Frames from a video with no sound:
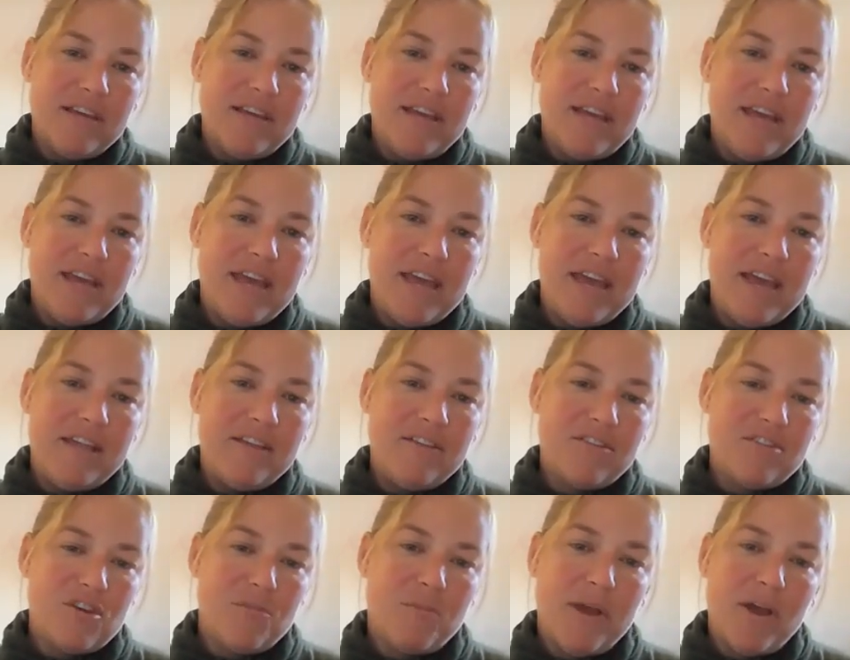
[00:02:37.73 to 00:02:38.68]
And
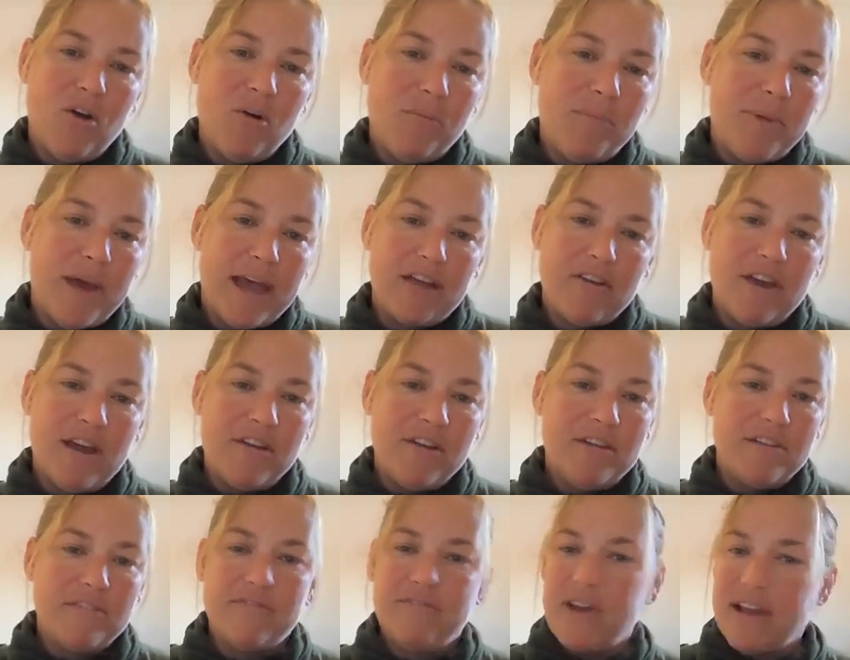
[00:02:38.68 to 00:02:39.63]
so my whole background
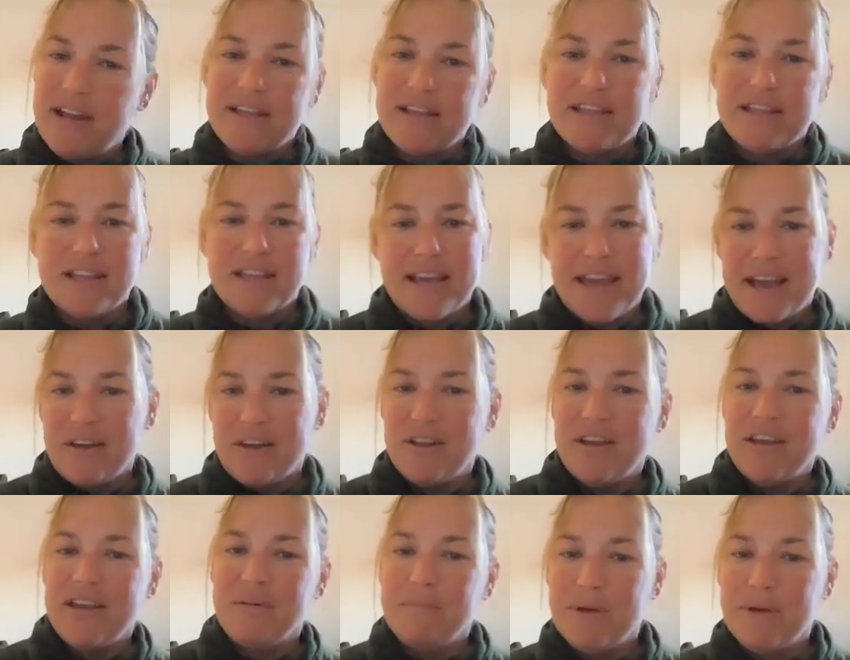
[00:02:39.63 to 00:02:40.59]
is finance and
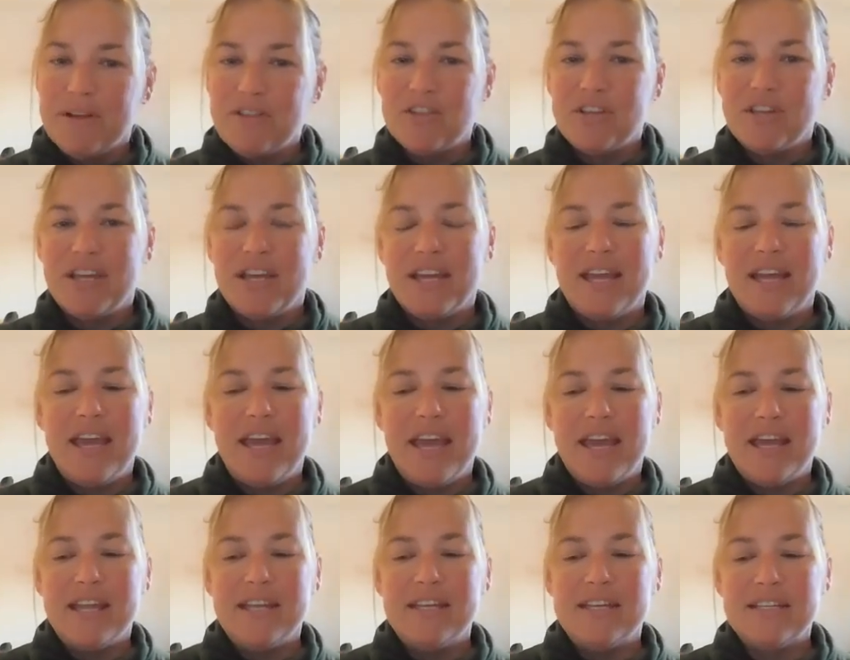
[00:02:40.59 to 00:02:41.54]
accounting and budgeting,
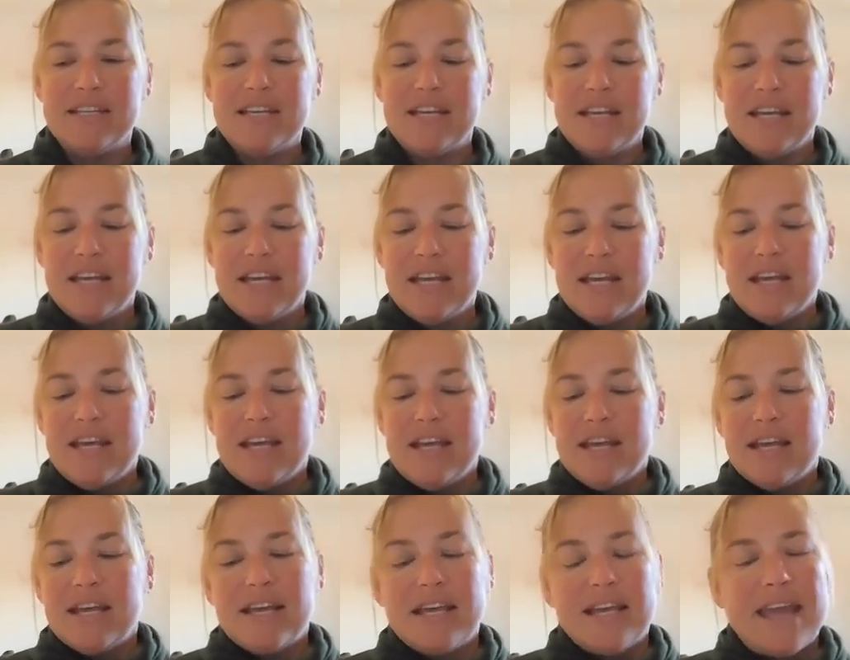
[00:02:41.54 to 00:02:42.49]
and
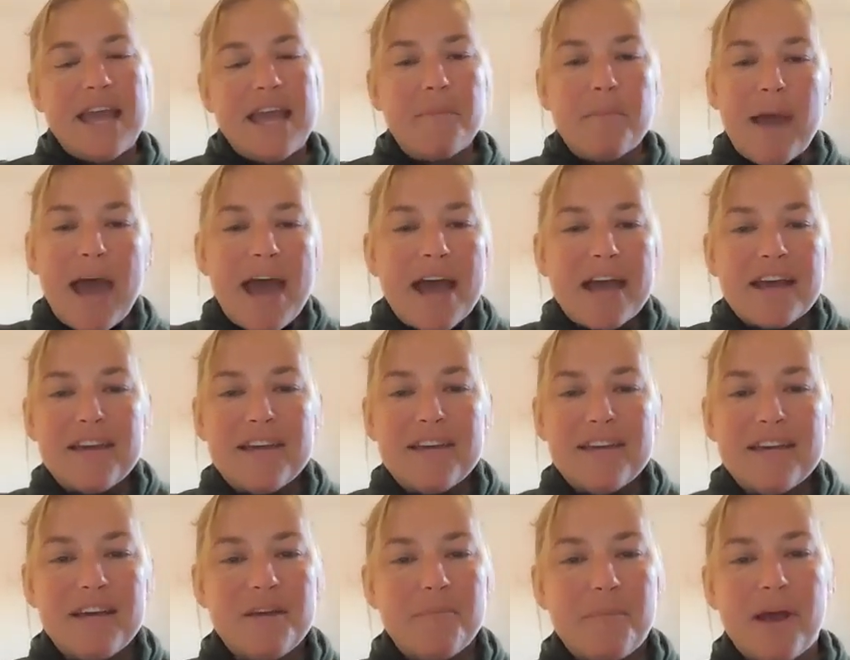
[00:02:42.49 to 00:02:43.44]
came back.
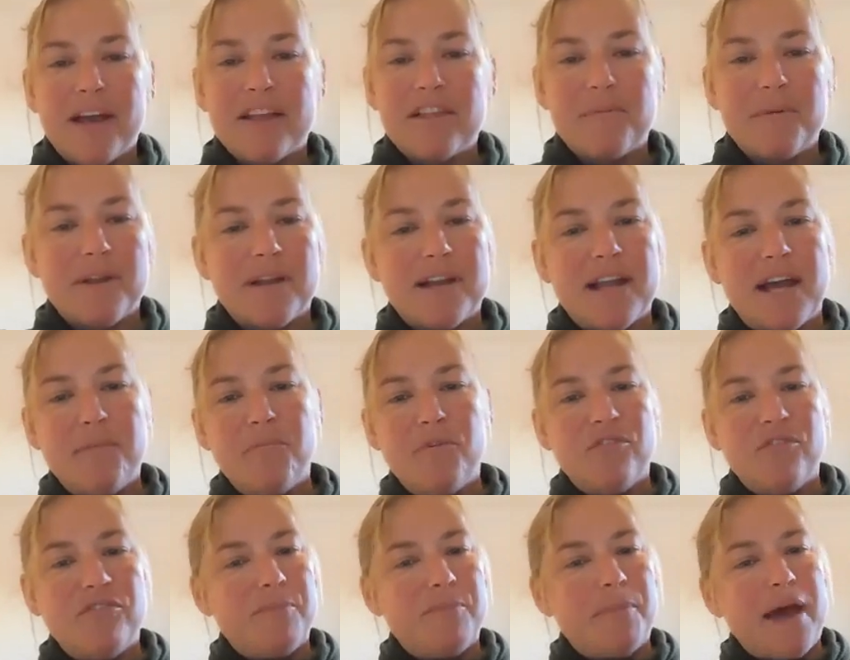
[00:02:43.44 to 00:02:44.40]
My husband and I
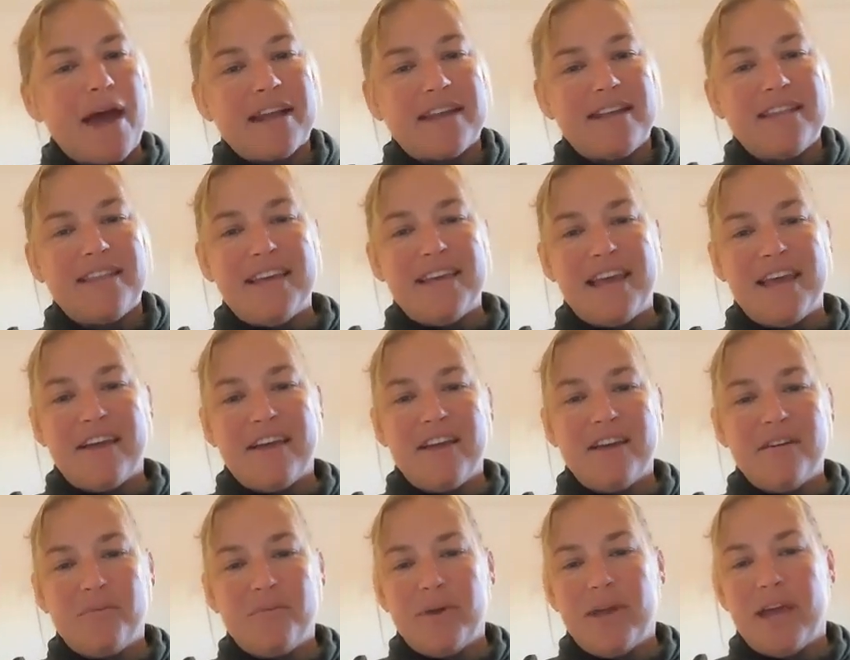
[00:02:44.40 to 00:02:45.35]
moved back to the
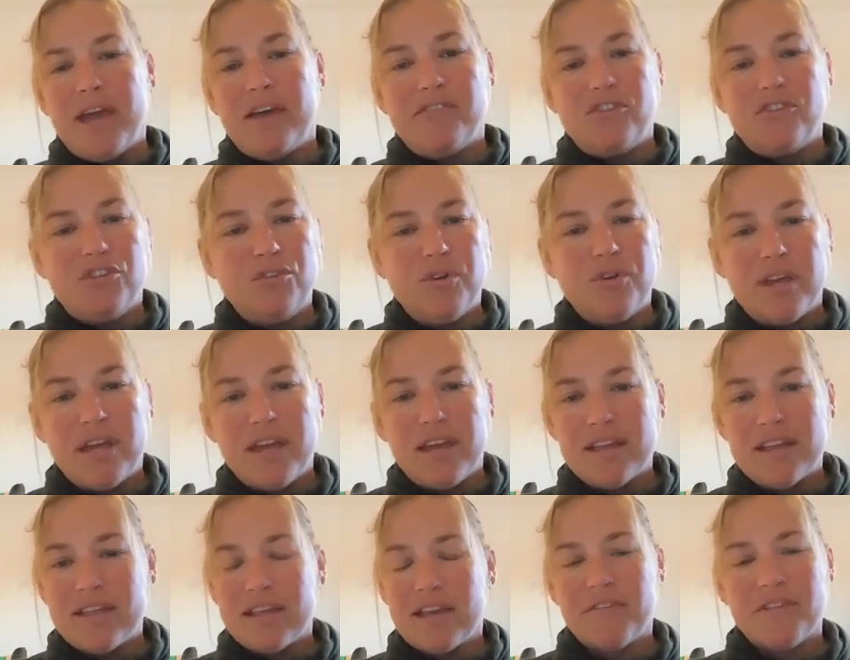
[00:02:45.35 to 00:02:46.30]
area. We have 2
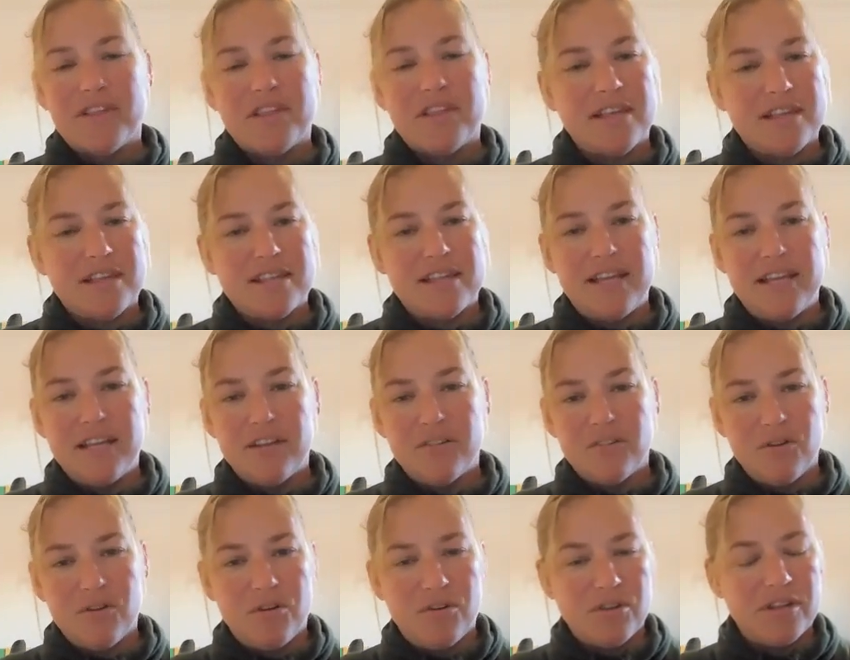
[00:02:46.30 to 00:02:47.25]
kids. I have a
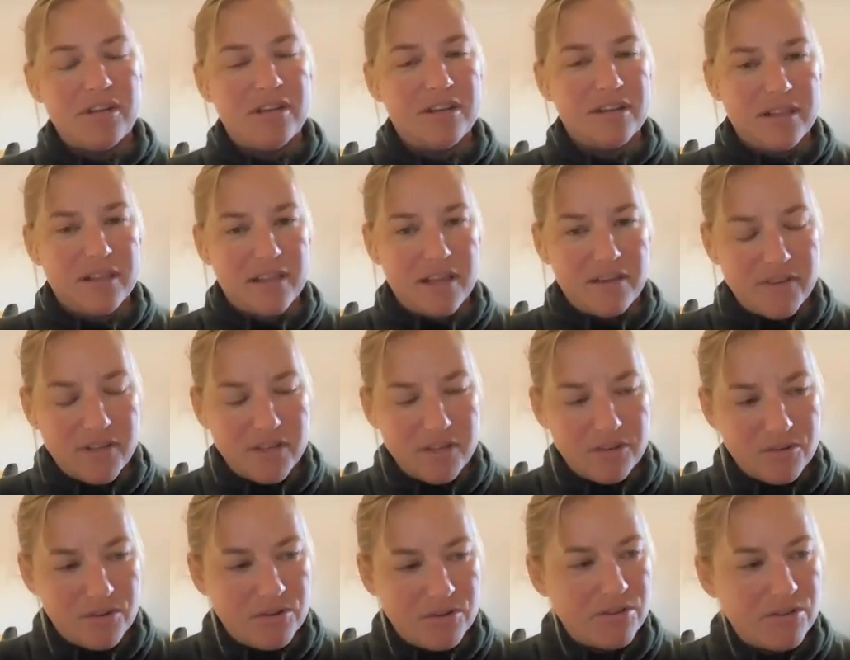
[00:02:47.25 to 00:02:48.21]
16-year-old and an
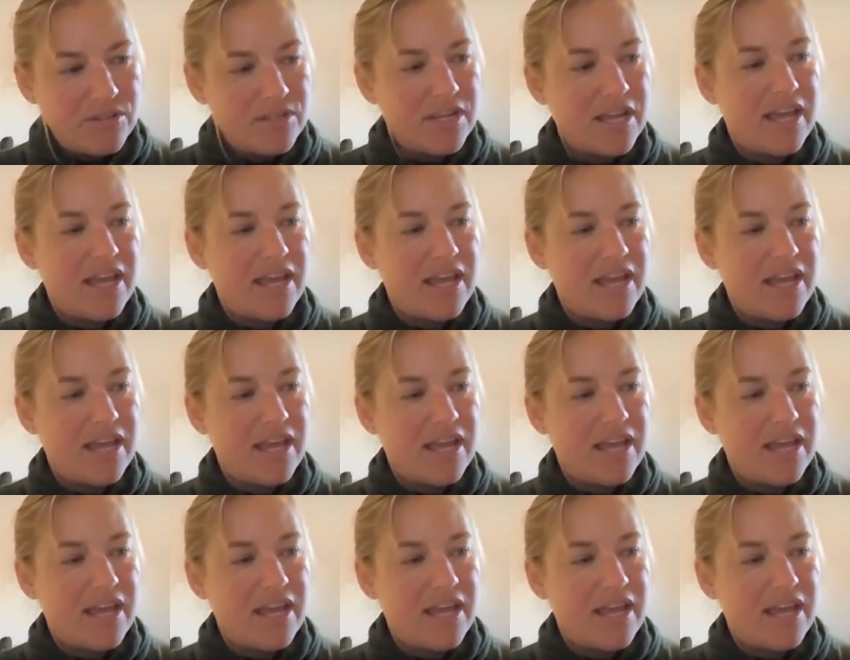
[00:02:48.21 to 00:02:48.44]
11-year-old.